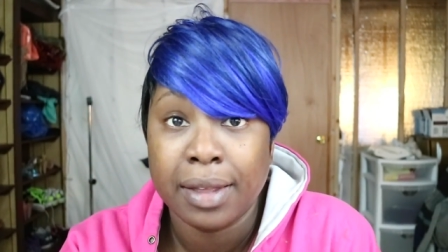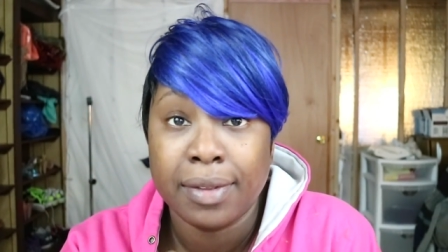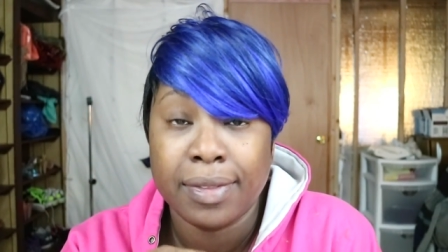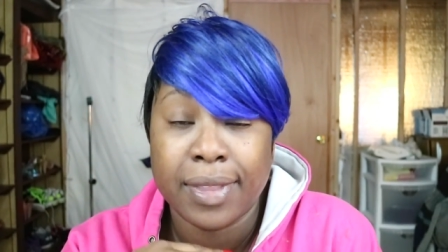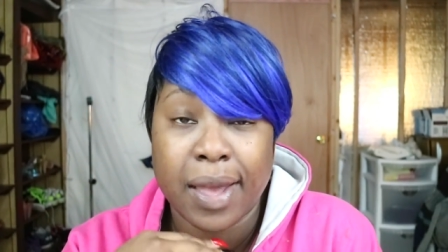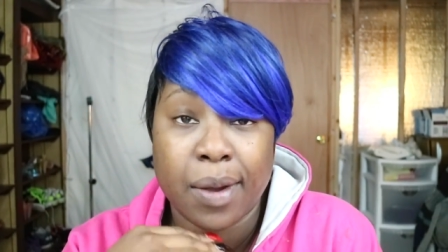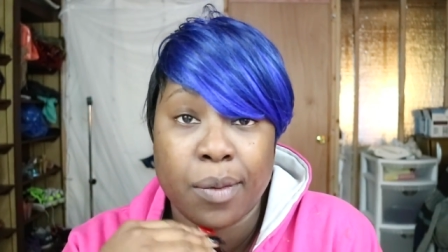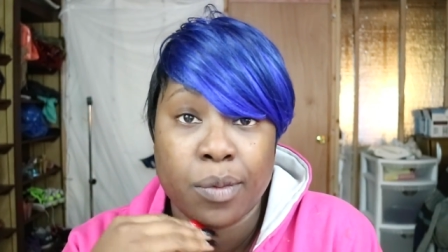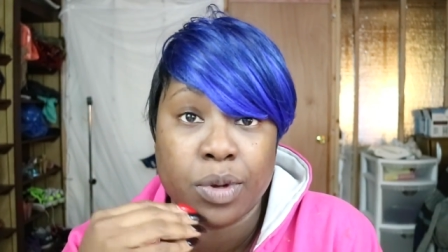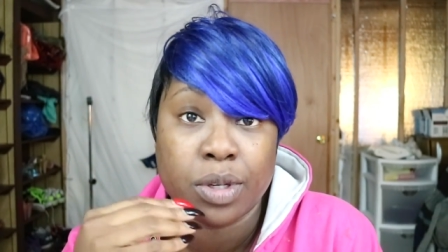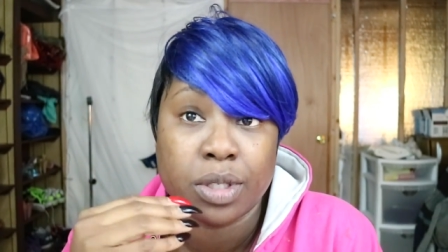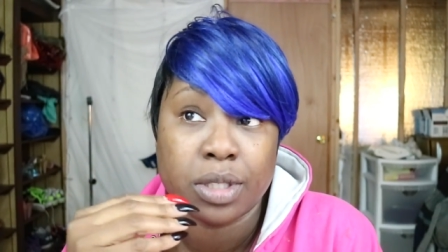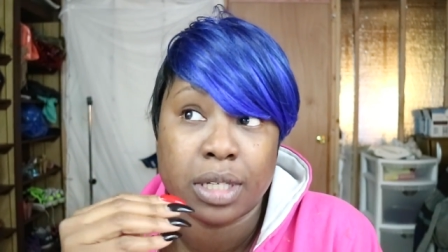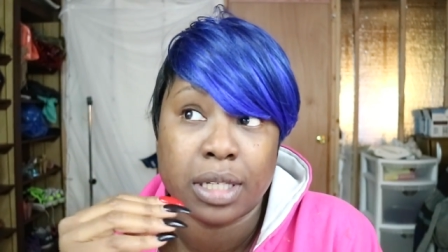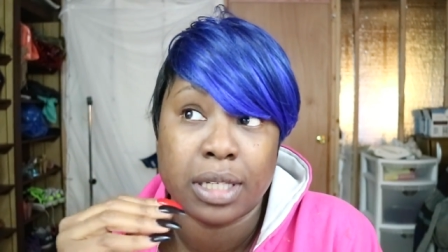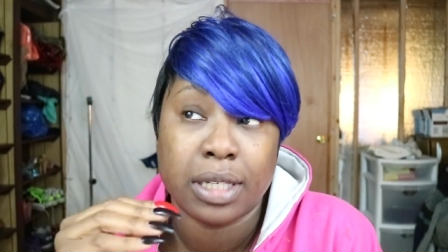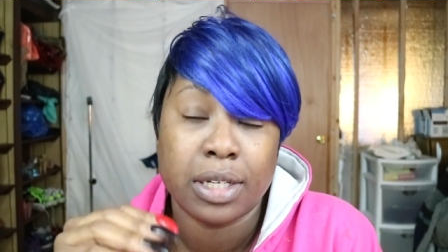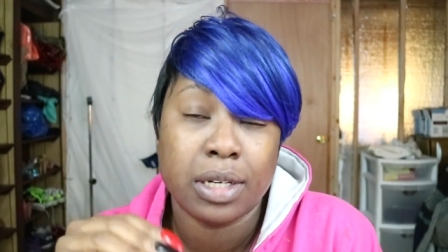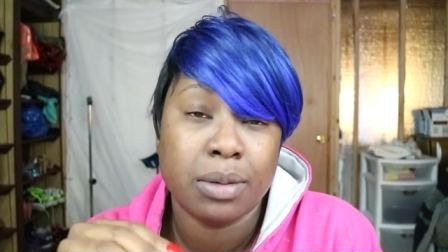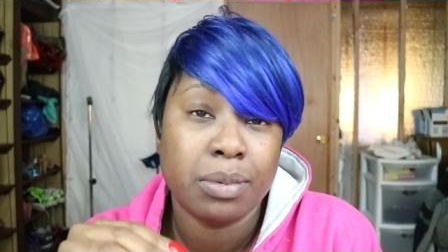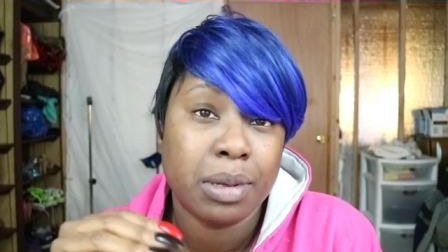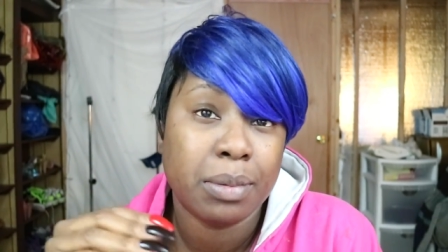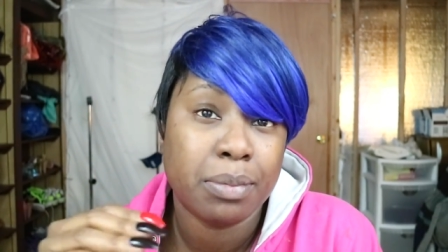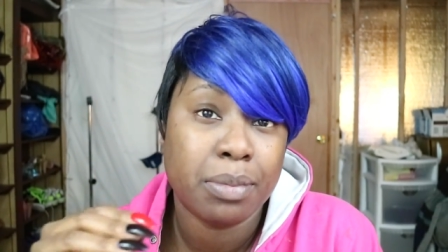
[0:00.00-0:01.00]
that was a
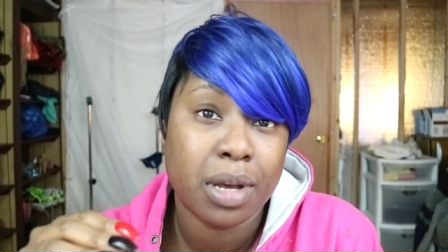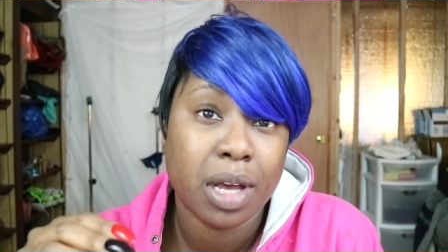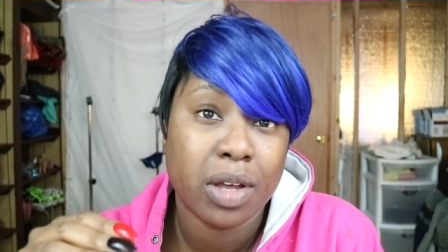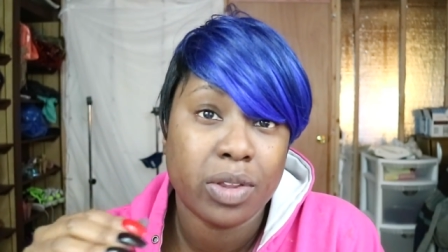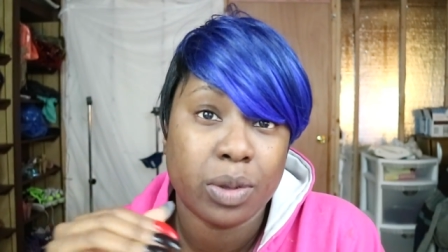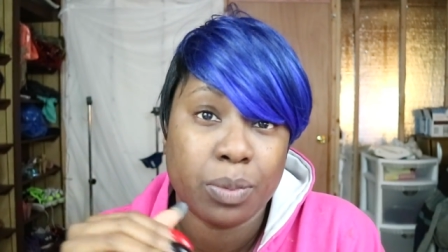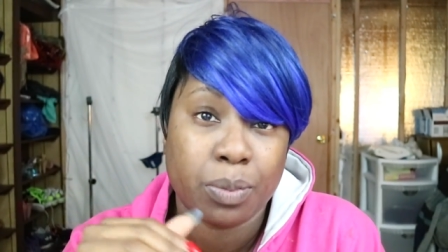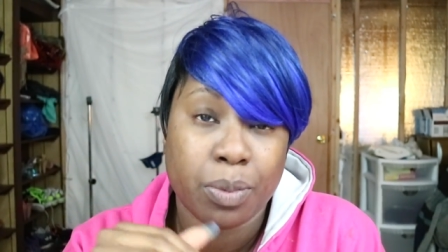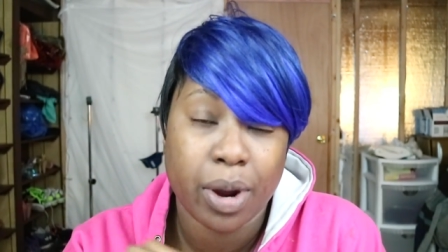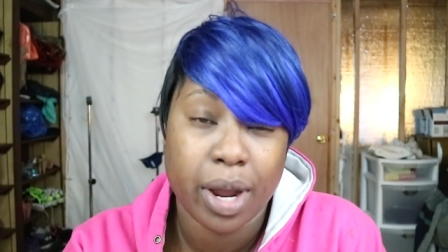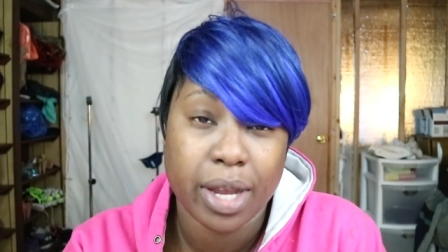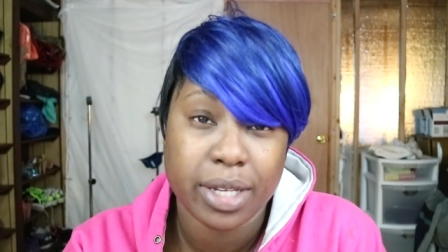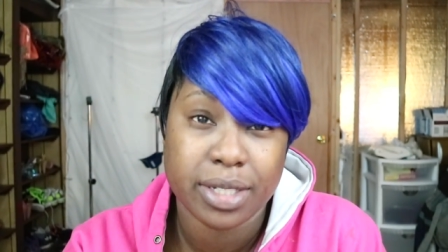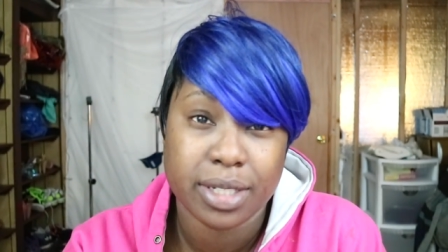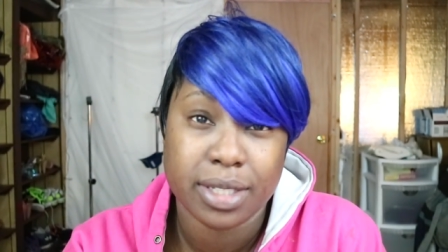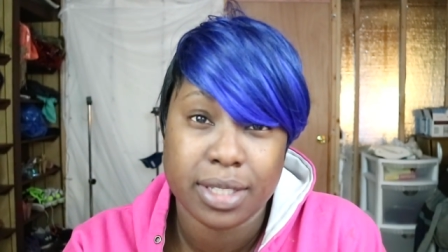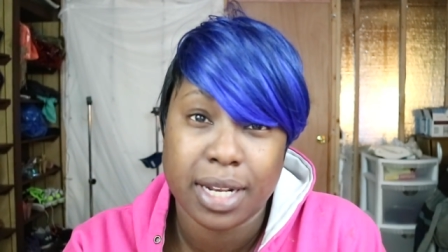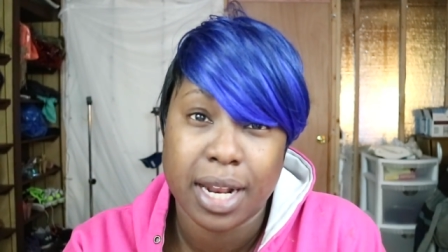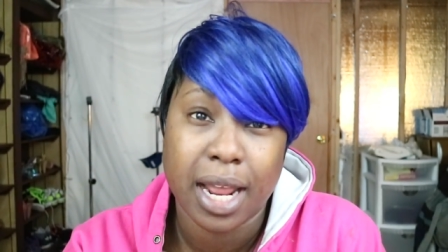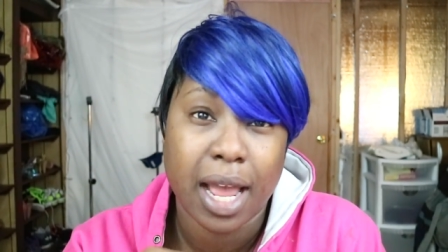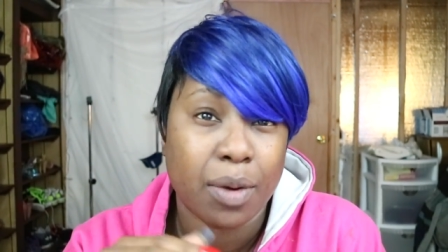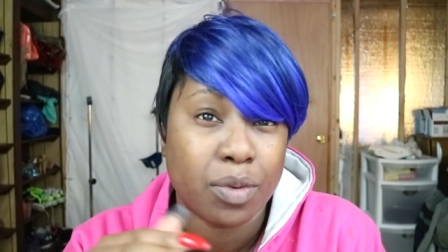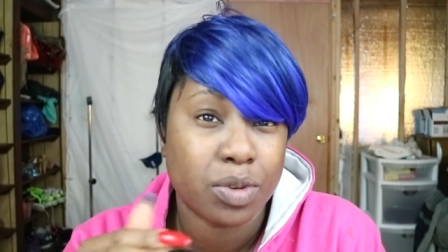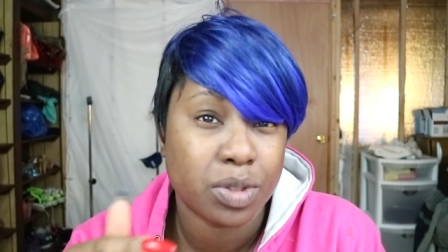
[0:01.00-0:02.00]
little bit above the prices
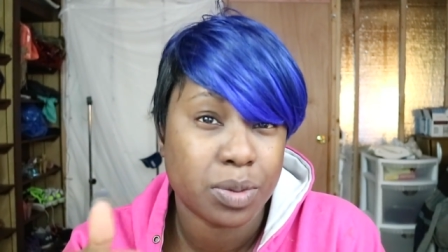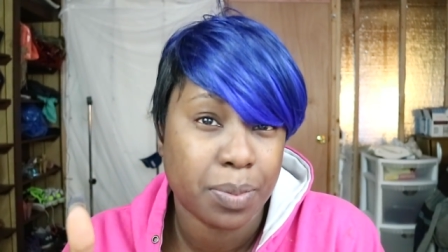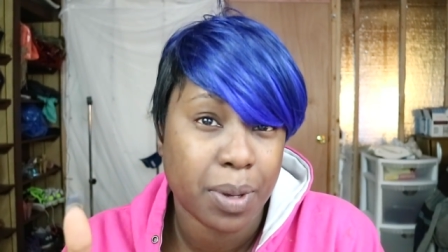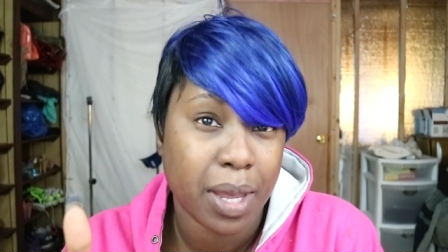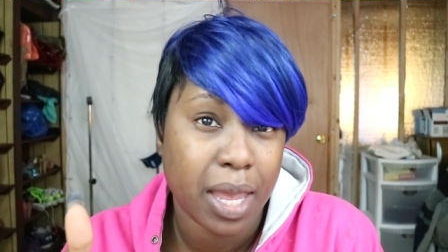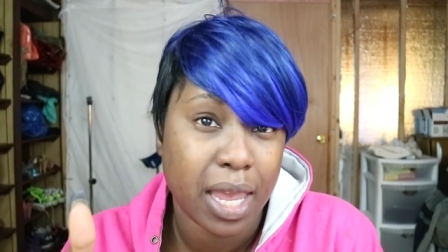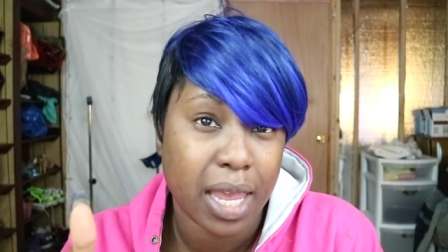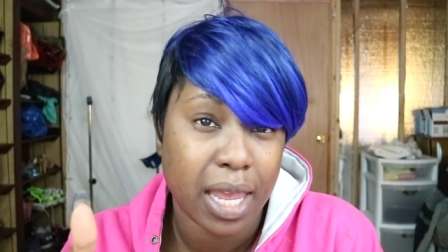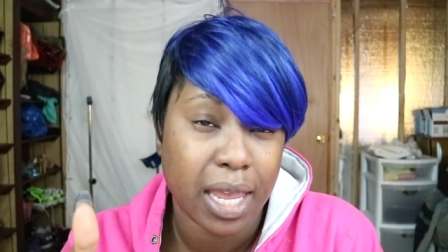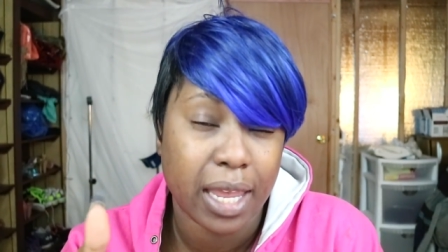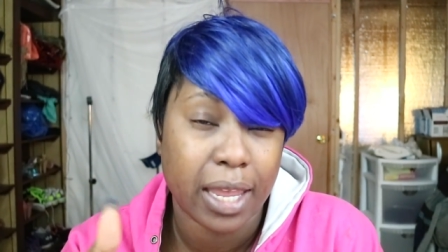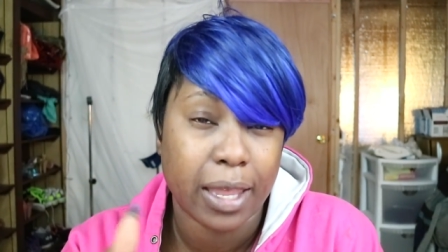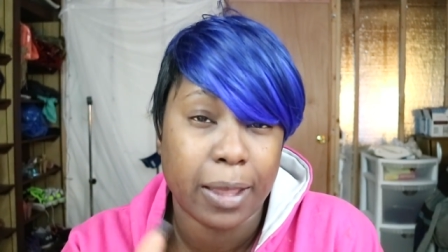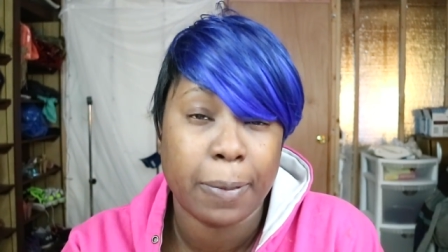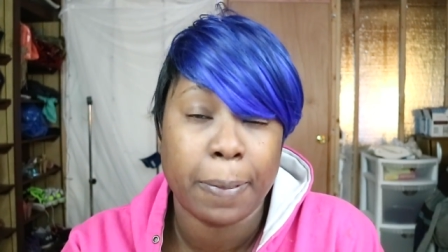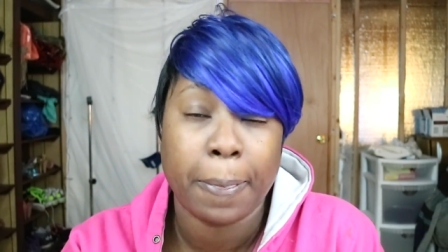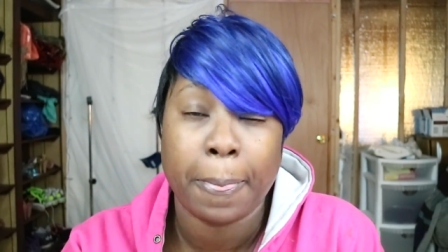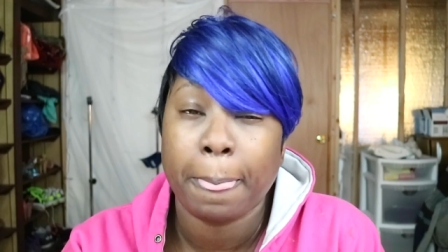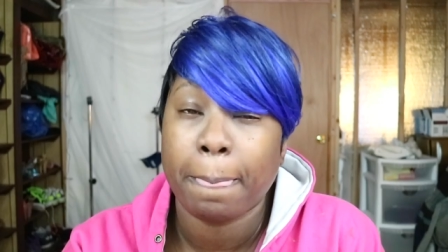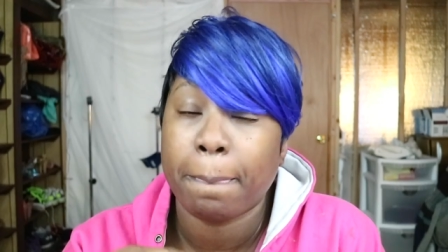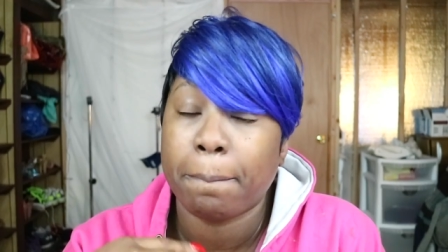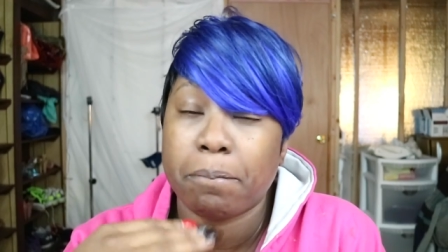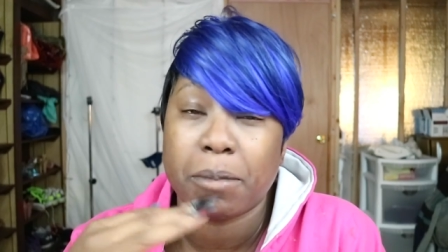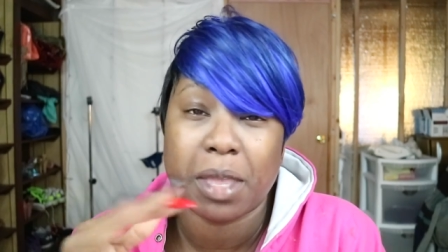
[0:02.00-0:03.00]
that I was paying,
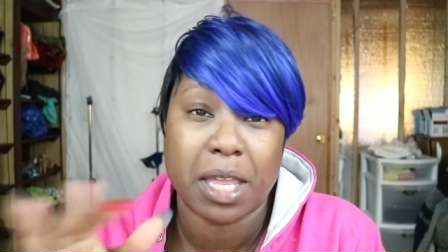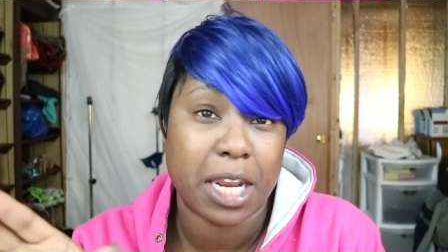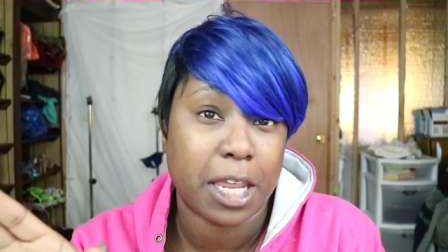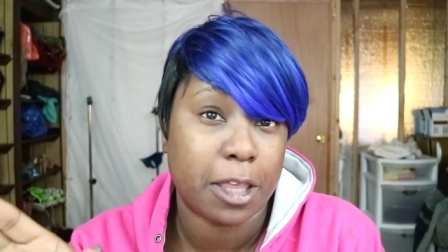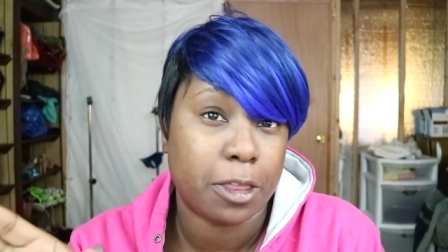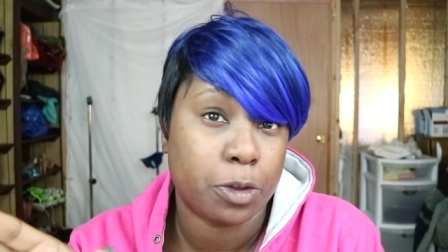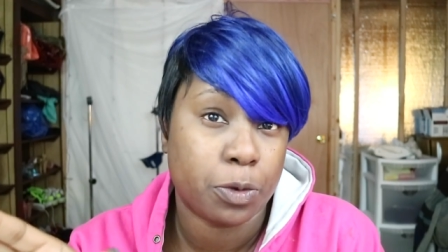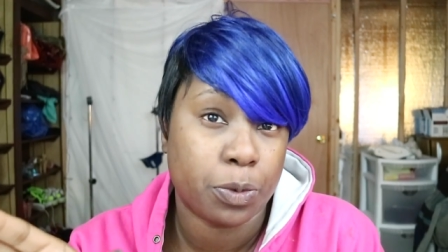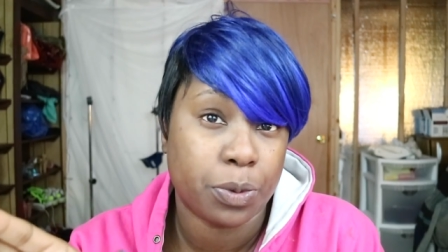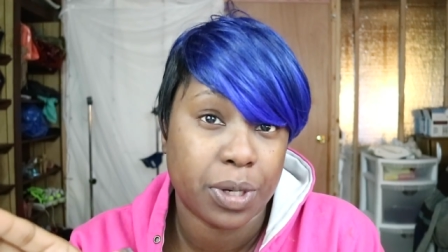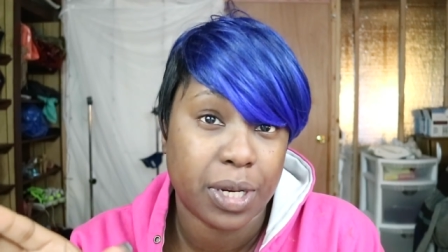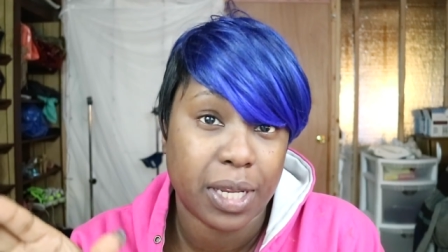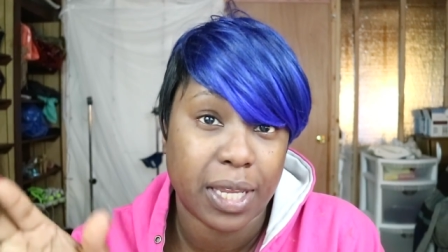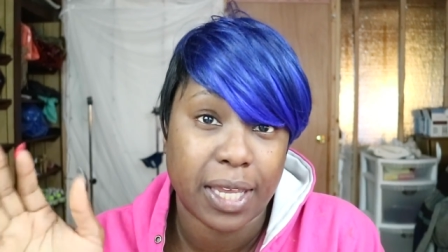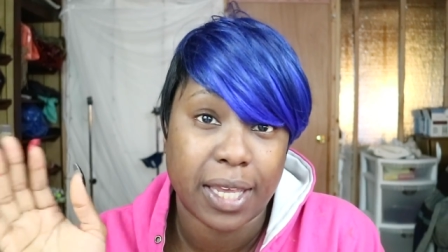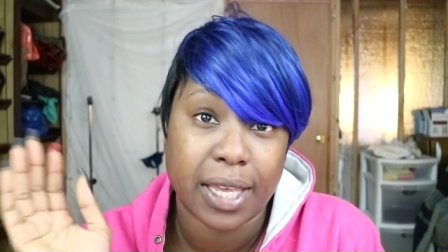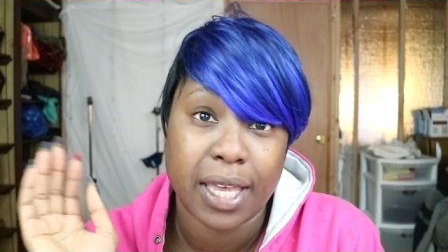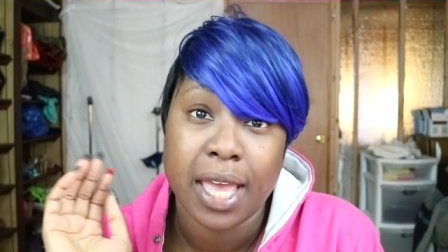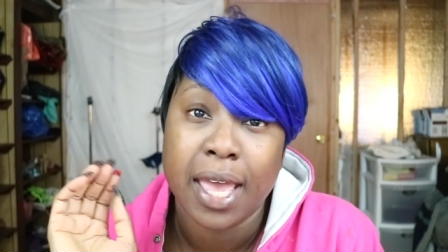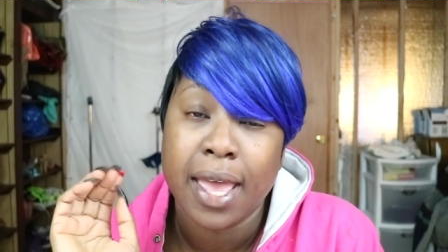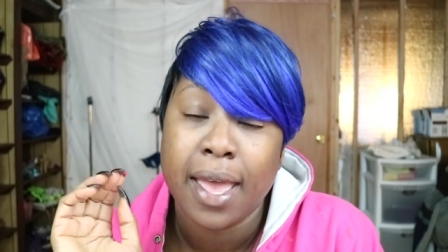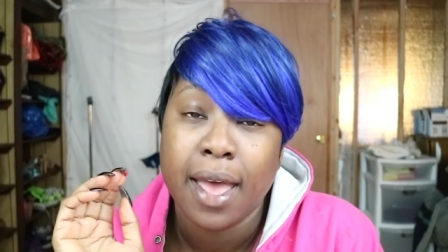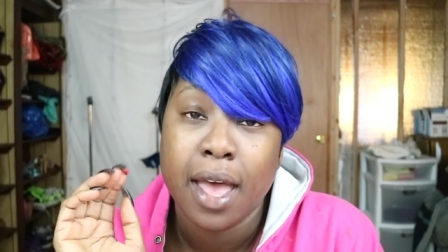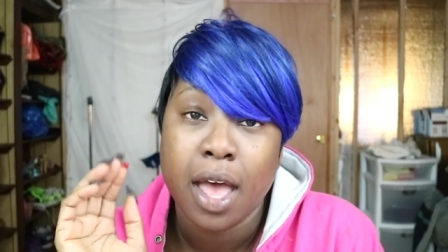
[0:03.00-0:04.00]
and they threw it in.